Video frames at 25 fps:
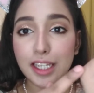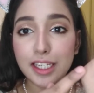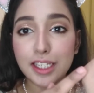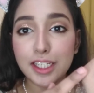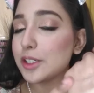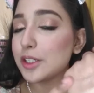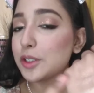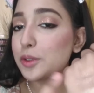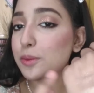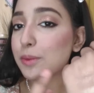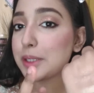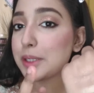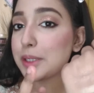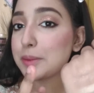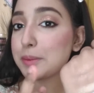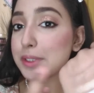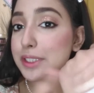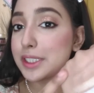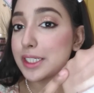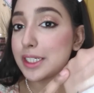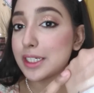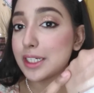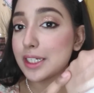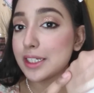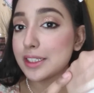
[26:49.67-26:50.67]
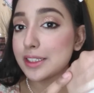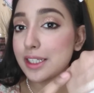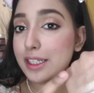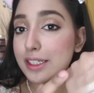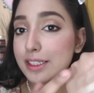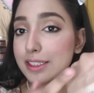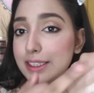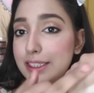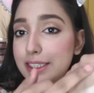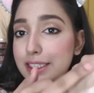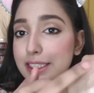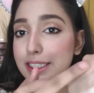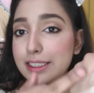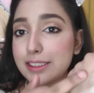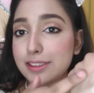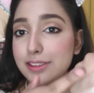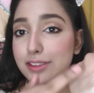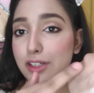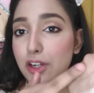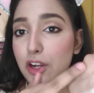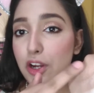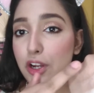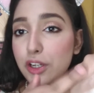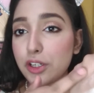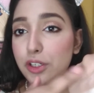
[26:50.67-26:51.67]
and you might be thinking that these
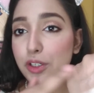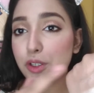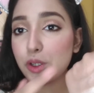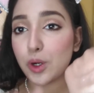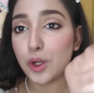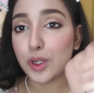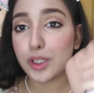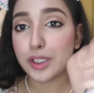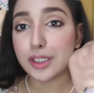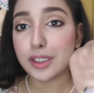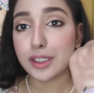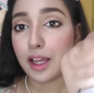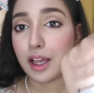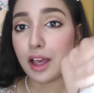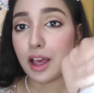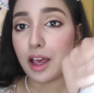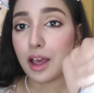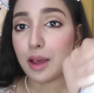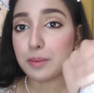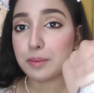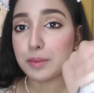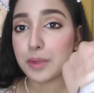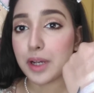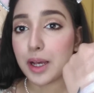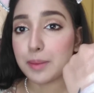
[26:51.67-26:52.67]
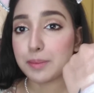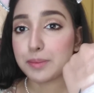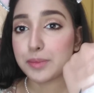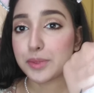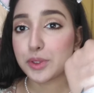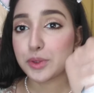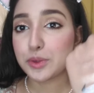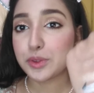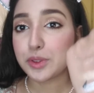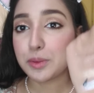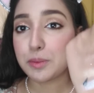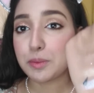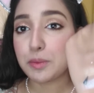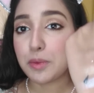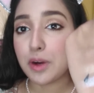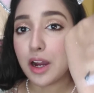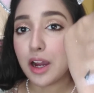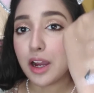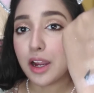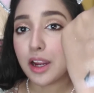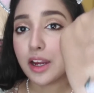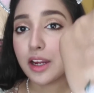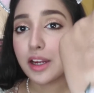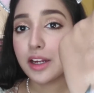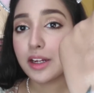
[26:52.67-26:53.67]
are not up to the
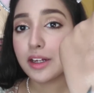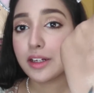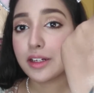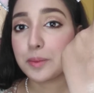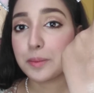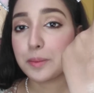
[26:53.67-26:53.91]
mark,